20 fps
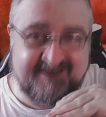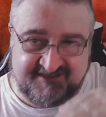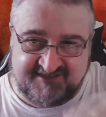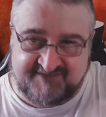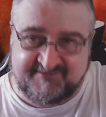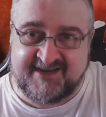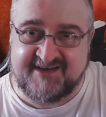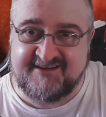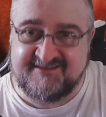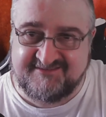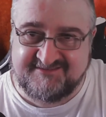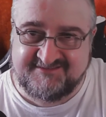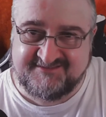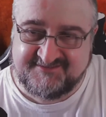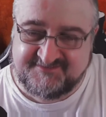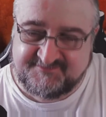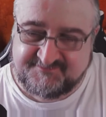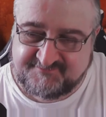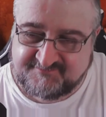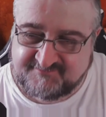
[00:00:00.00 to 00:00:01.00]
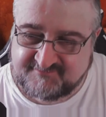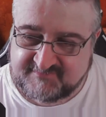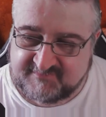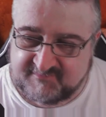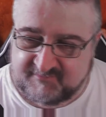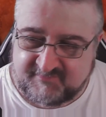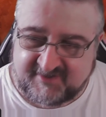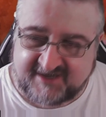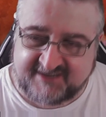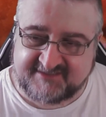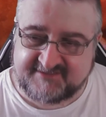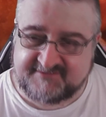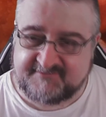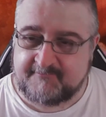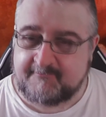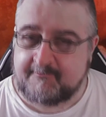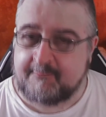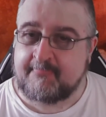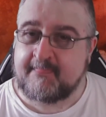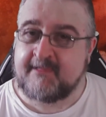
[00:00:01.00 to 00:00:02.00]
him in. But...
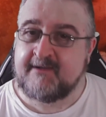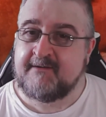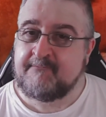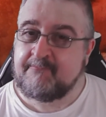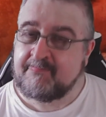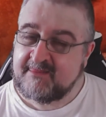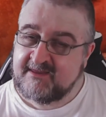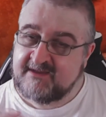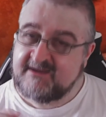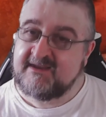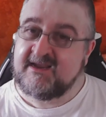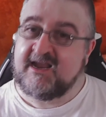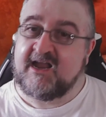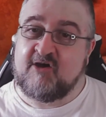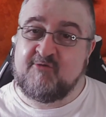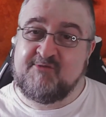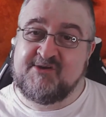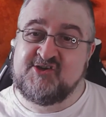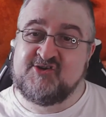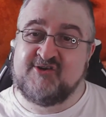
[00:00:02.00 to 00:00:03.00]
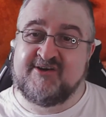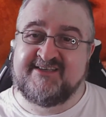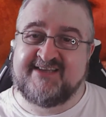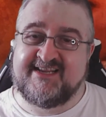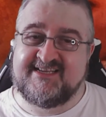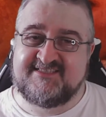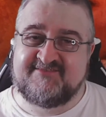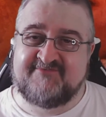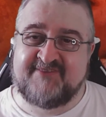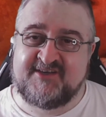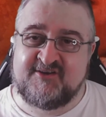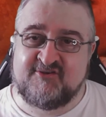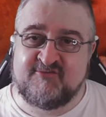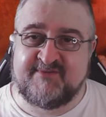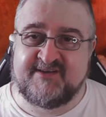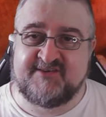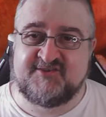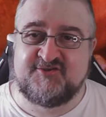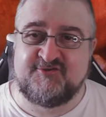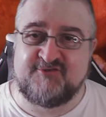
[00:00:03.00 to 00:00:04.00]
hope you enjoyed this video about
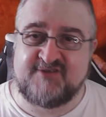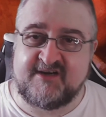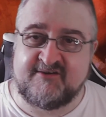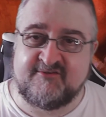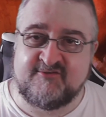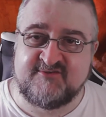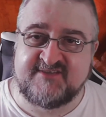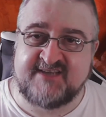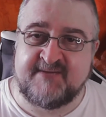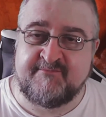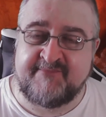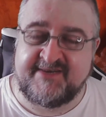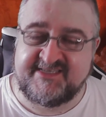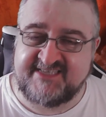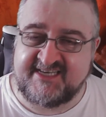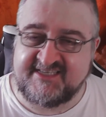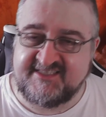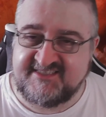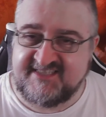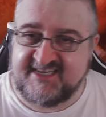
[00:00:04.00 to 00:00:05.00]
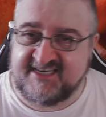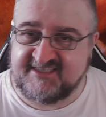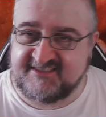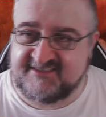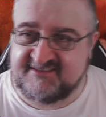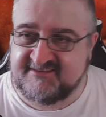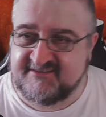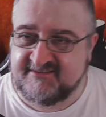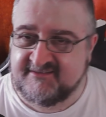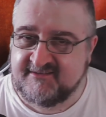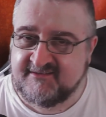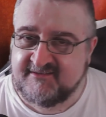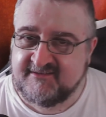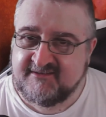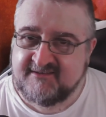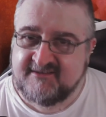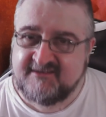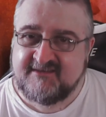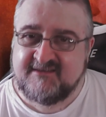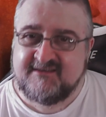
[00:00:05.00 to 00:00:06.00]
Showgirls and Basic Instinct.
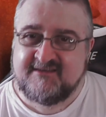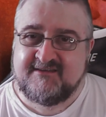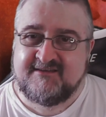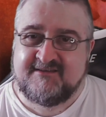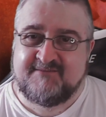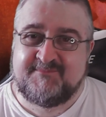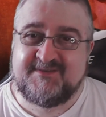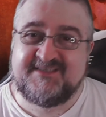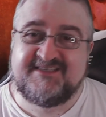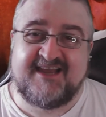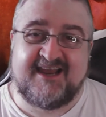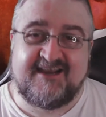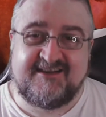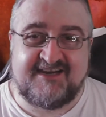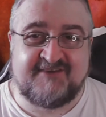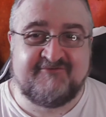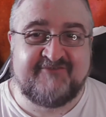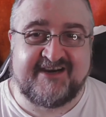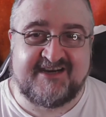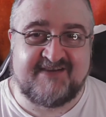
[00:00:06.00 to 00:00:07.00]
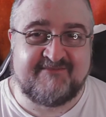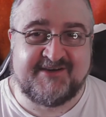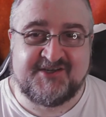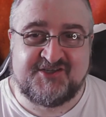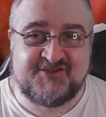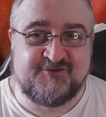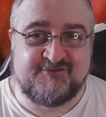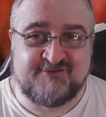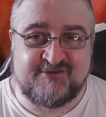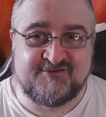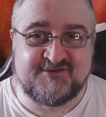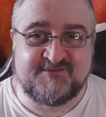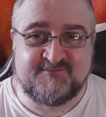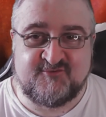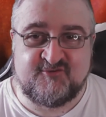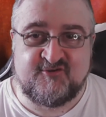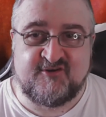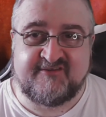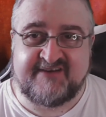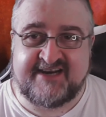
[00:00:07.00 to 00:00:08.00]
Bizarrely, I'd recommend Showgirls
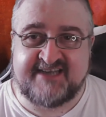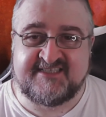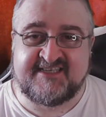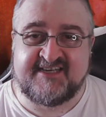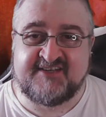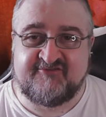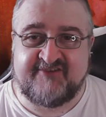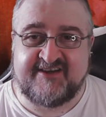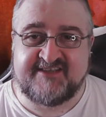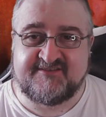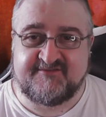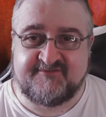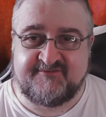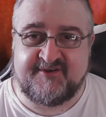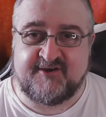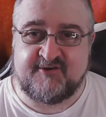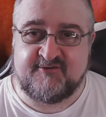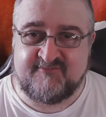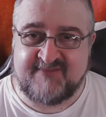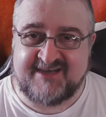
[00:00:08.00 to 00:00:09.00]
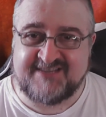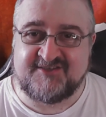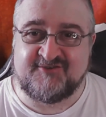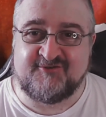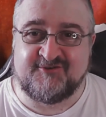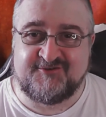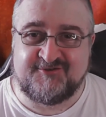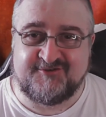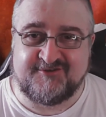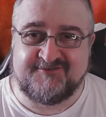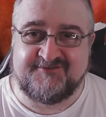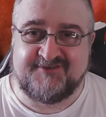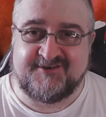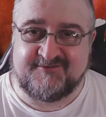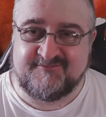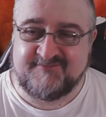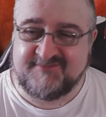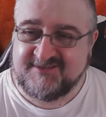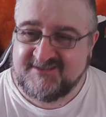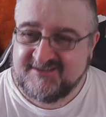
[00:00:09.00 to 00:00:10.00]
more as an interesting film, as an auteur film.
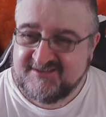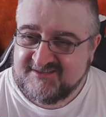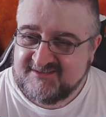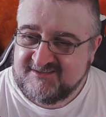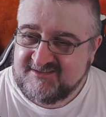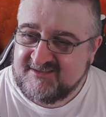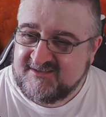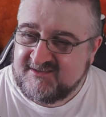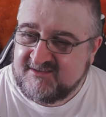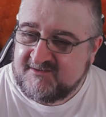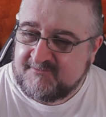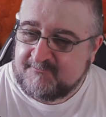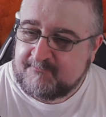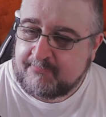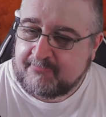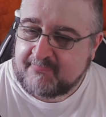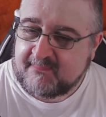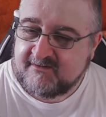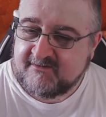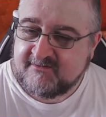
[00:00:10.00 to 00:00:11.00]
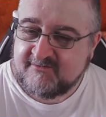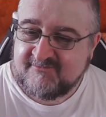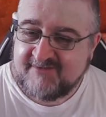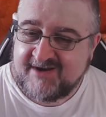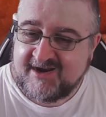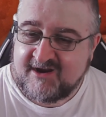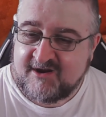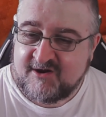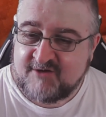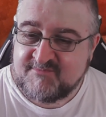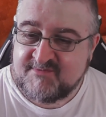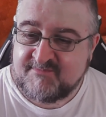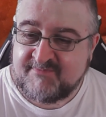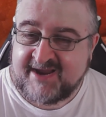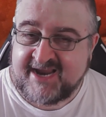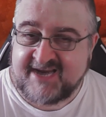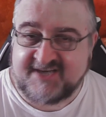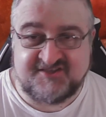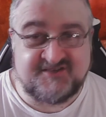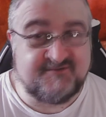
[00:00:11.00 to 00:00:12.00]
Well, I'll be
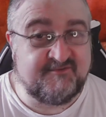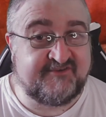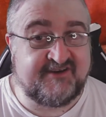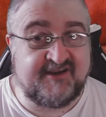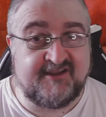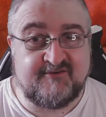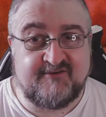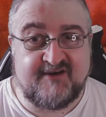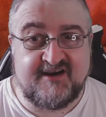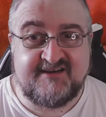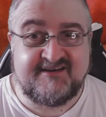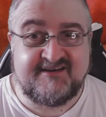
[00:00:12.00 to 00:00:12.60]
back soon with another one. I